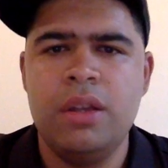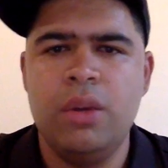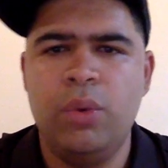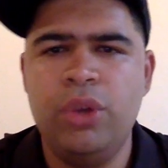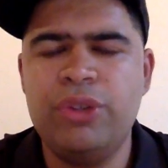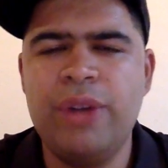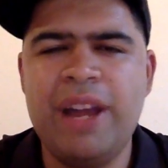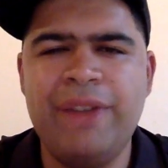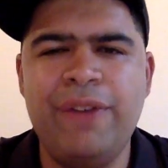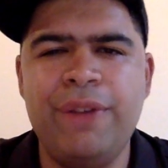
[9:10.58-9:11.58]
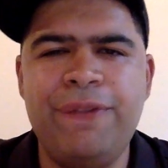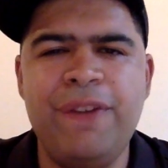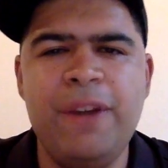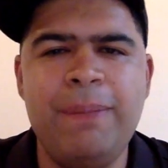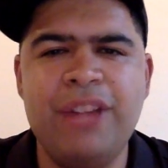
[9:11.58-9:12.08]
We also had a very
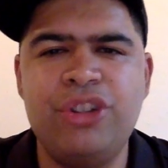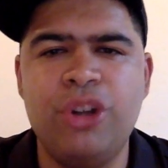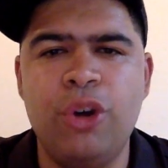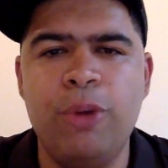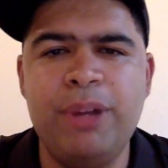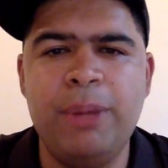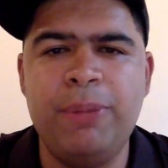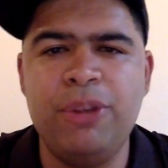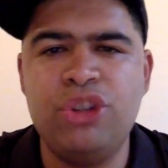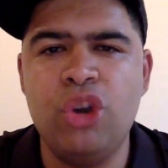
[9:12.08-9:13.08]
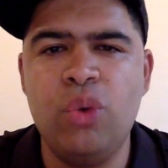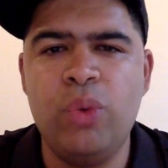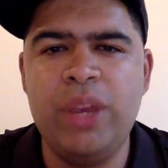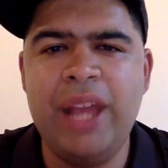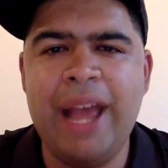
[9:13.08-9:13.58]
fun match to open up the show.
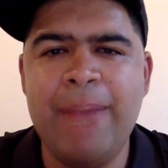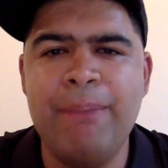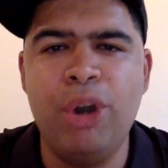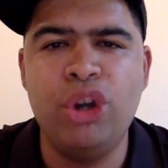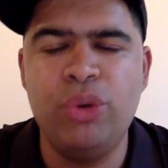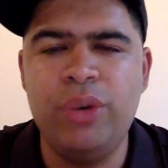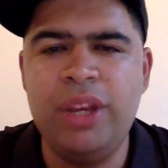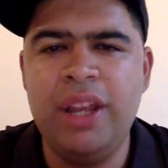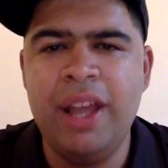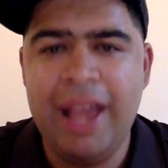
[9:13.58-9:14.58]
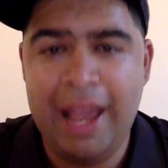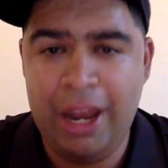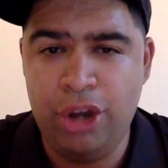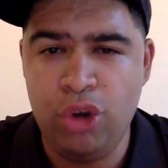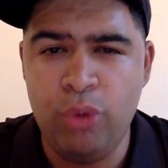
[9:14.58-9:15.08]
We had Mercury
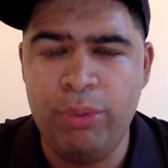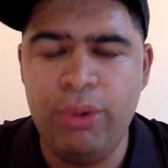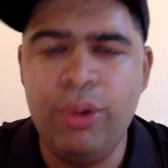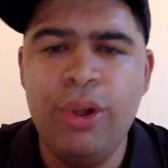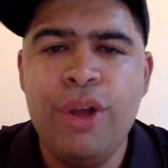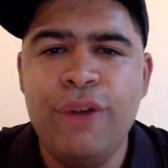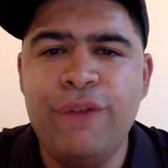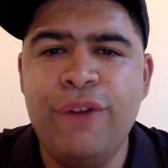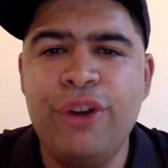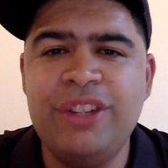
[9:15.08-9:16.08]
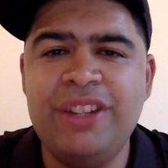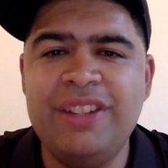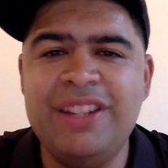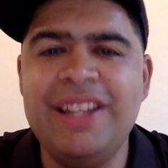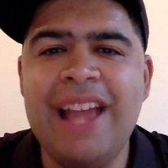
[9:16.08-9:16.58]
and Noble versus
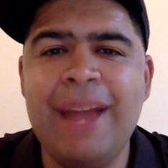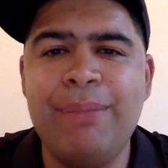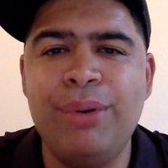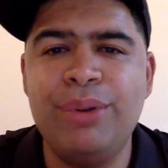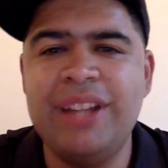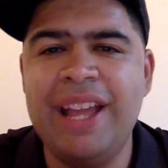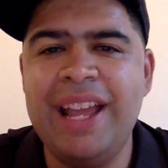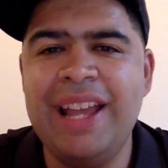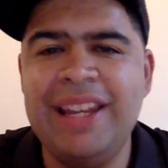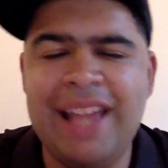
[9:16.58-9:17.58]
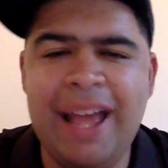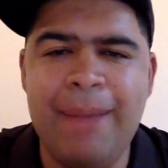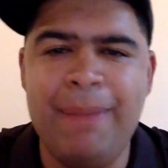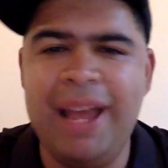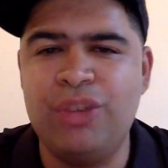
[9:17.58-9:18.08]
Dean Ambrose in a handicap
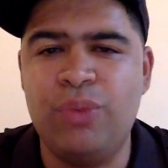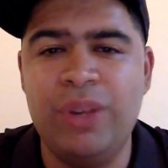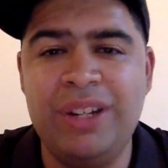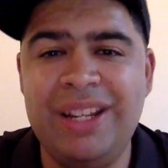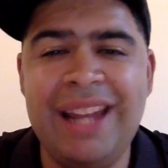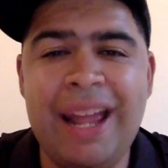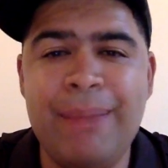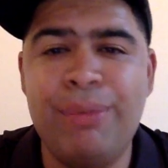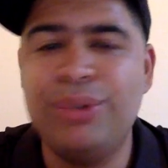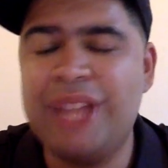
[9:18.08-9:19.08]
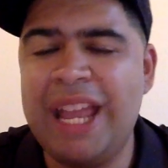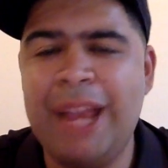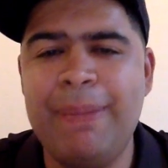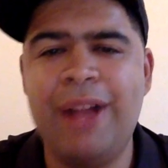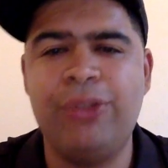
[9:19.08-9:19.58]
match. When Dean Ambrose
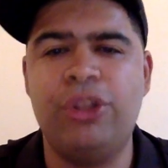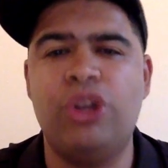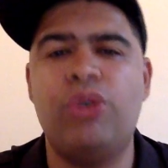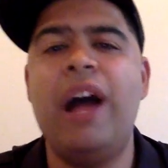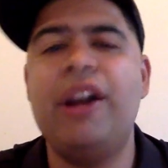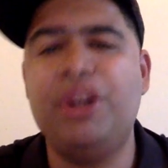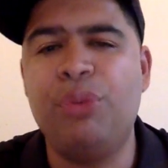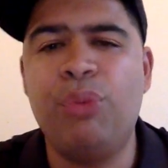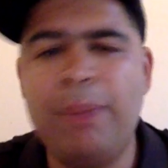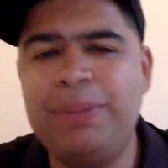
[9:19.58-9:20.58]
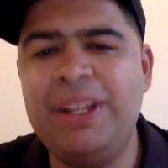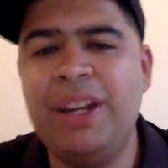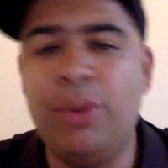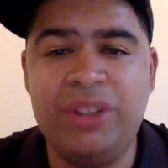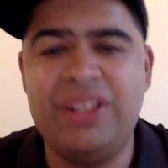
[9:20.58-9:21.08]
came out, the crowd erupted.
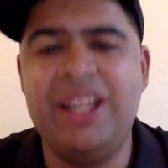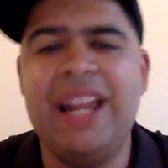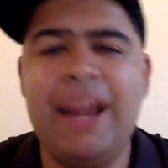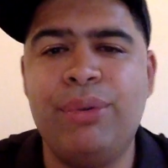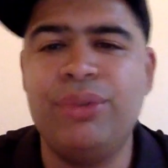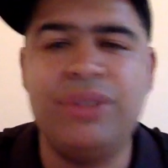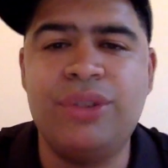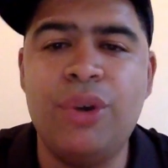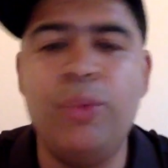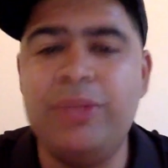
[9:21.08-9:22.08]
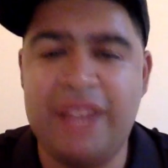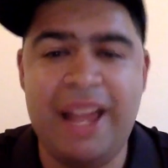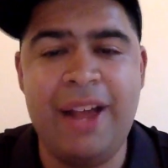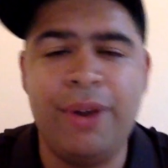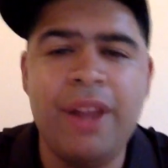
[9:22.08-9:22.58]
It was Dean Ambrose's
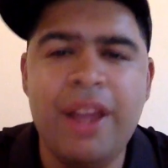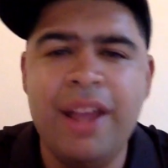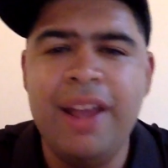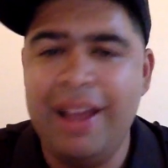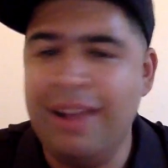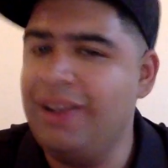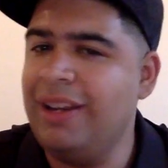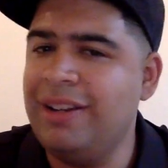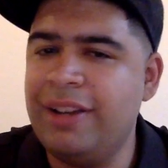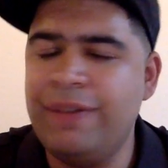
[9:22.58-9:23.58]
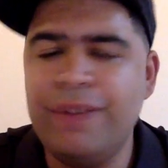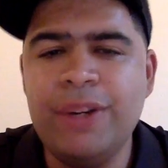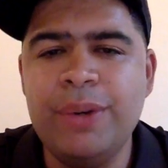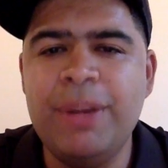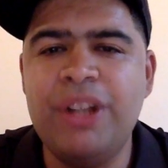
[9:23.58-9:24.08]
hometown, and they dug it
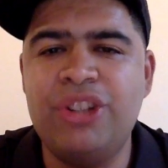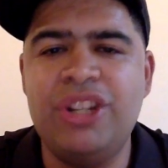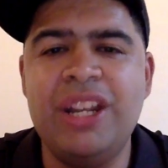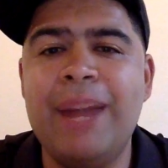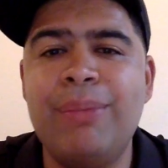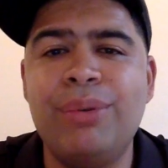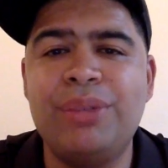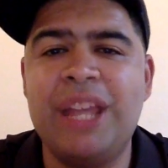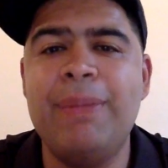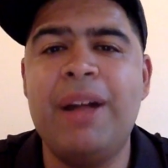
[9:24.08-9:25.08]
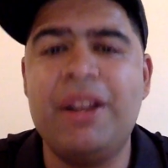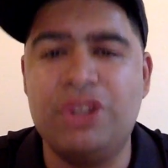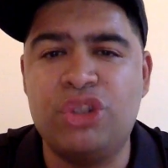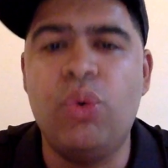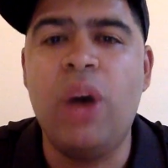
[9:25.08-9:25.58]
very much. Dean Ambrose came out
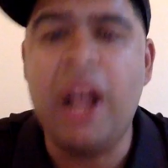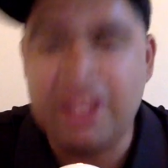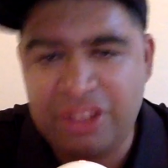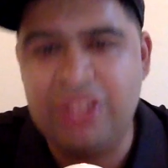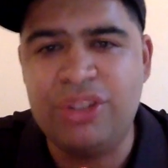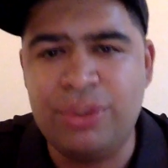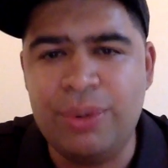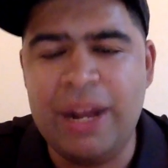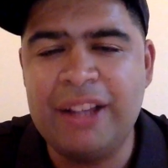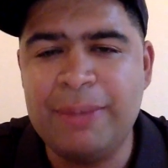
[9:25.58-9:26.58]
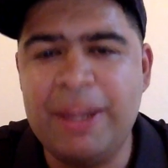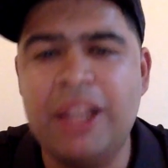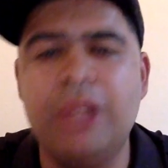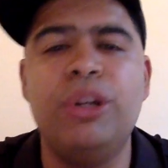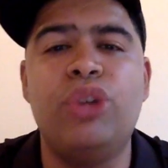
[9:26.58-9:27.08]
and squashed these two guys,
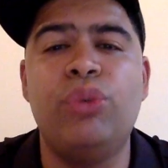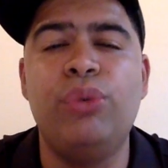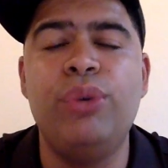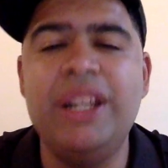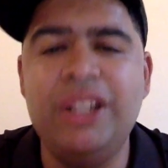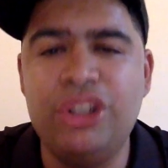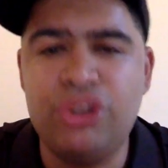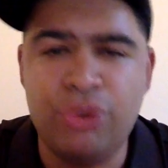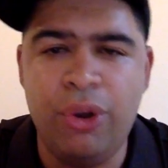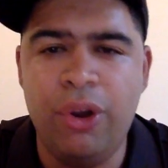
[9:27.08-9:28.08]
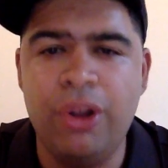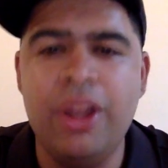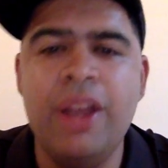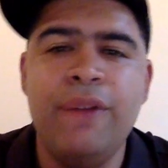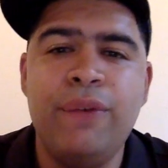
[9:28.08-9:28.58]
making them look really strong.
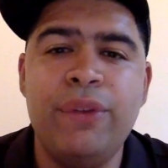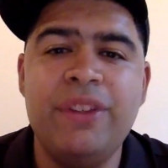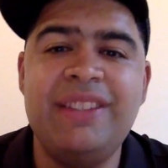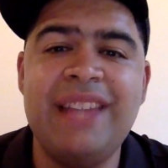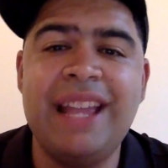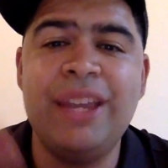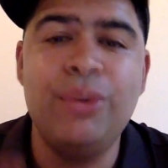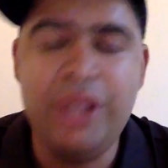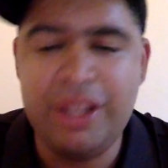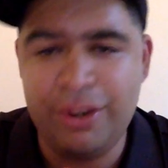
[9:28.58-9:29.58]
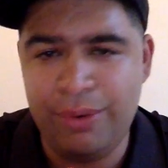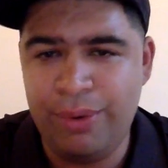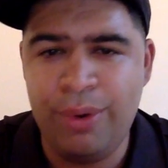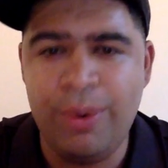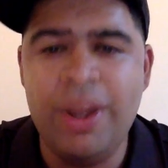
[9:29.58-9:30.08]
For the second week in a
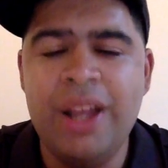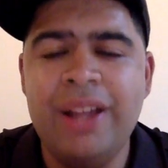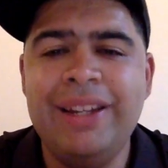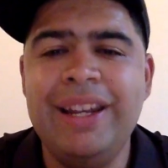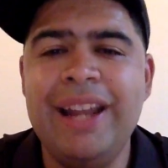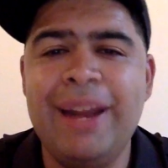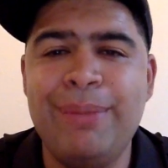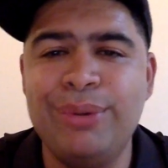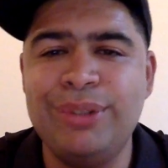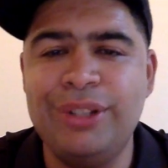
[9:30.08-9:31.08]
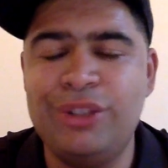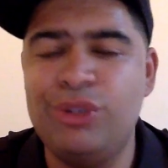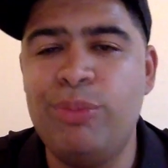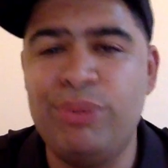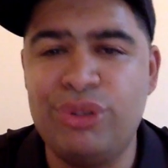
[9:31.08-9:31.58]
row, Dean Ambrose looked
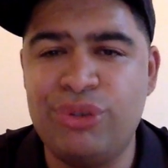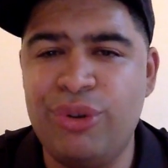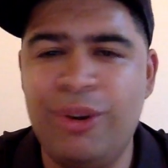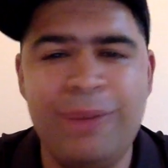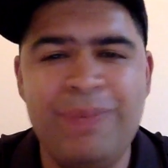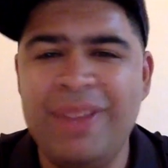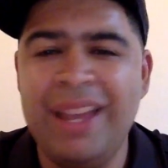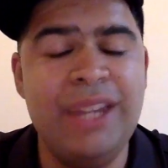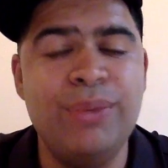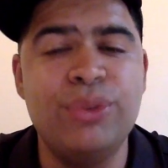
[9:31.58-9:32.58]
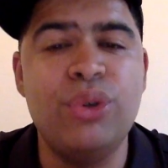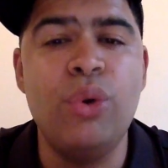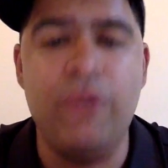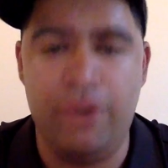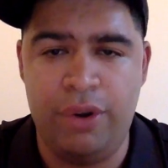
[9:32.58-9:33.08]
super strong, and he was
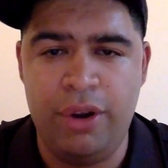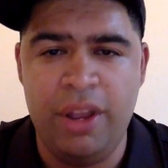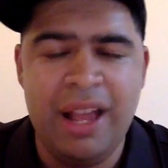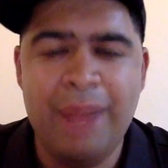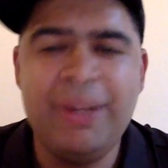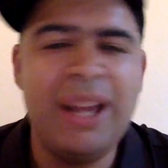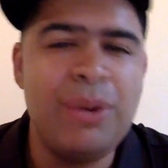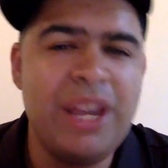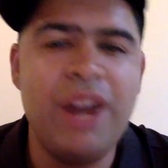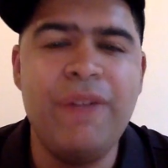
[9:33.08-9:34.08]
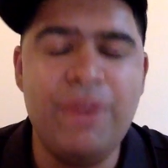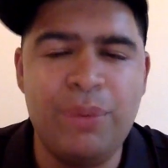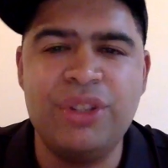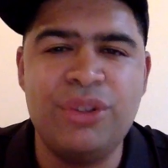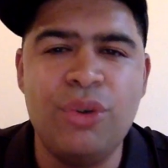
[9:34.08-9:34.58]
over. I mean, I don't care if it
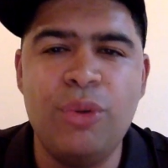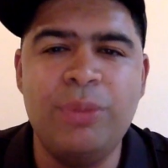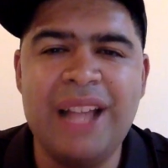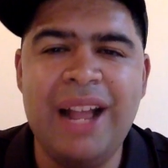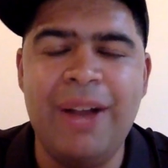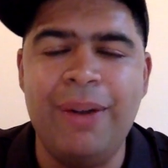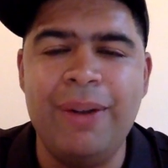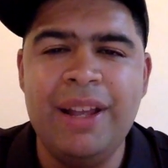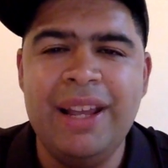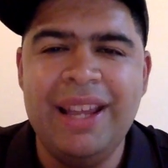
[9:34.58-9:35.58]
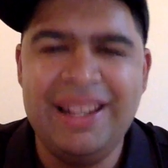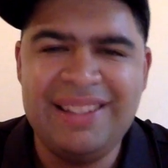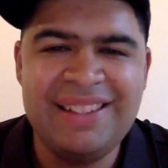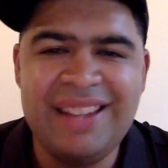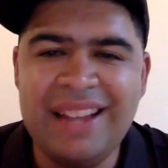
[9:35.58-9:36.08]
was his hometown. It's
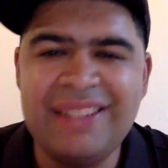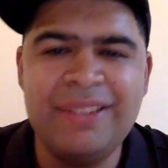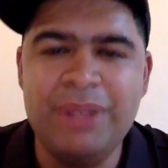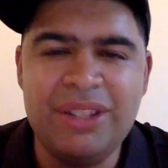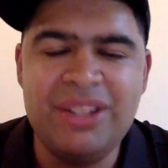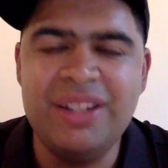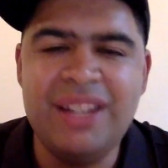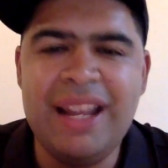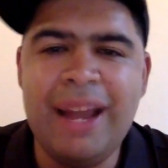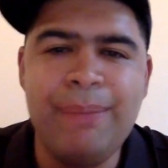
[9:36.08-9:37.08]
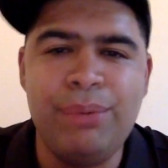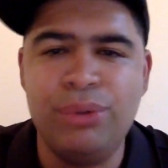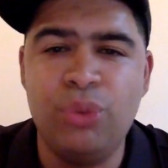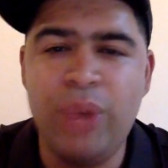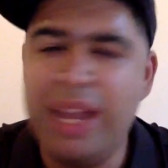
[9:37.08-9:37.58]
a testament to Dean
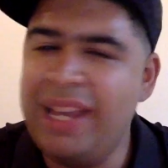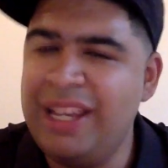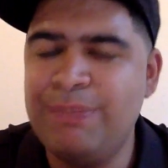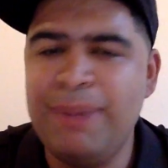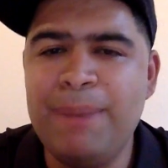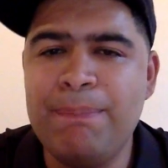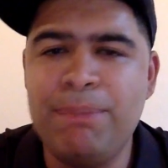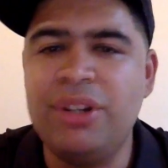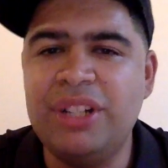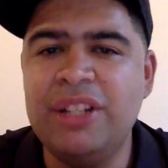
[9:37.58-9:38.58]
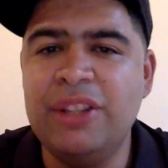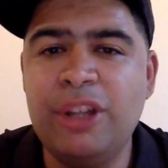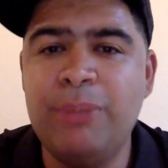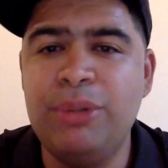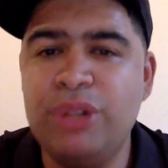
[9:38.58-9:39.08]
Ambrose, the way he's been booked in the
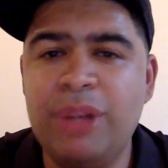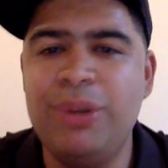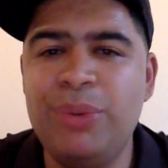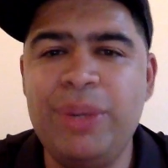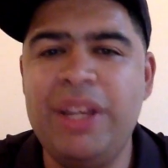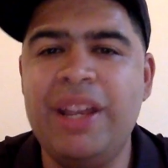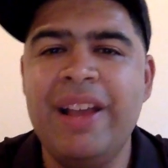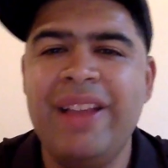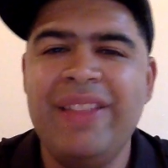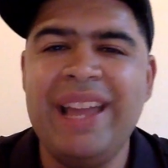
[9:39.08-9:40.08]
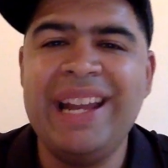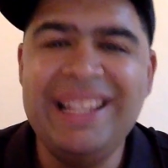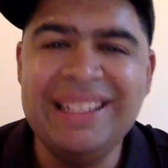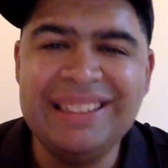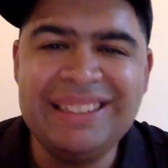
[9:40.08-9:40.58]
WWE, that
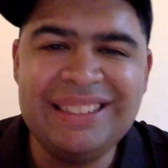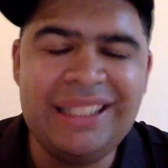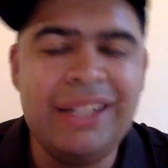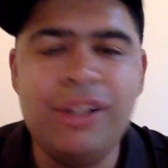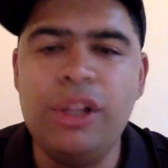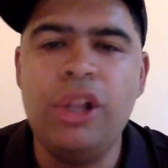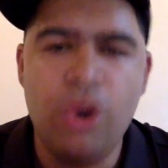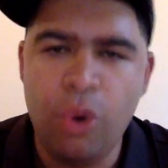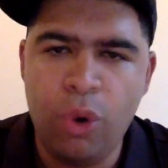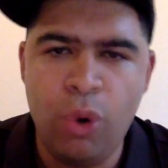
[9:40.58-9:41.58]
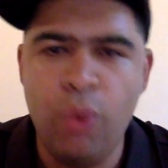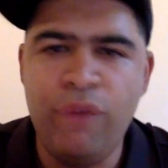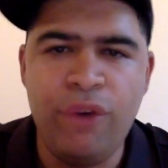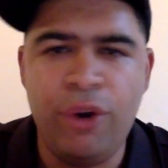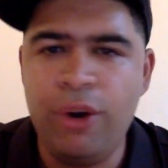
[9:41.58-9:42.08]
he is still
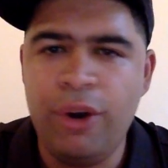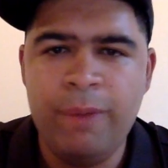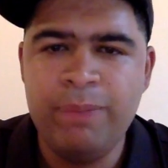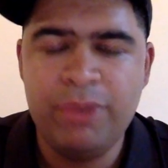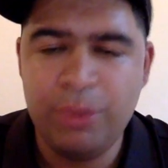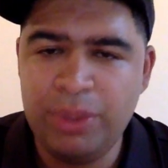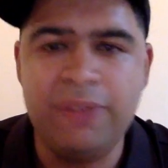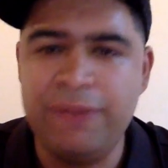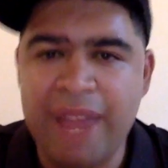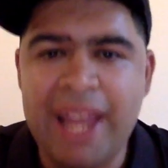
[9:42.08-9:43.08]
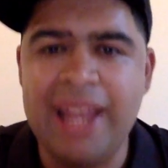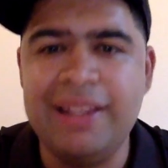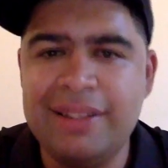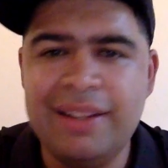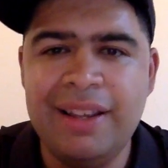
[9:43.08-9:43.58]
over with the
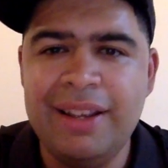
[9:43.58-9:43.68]
fans.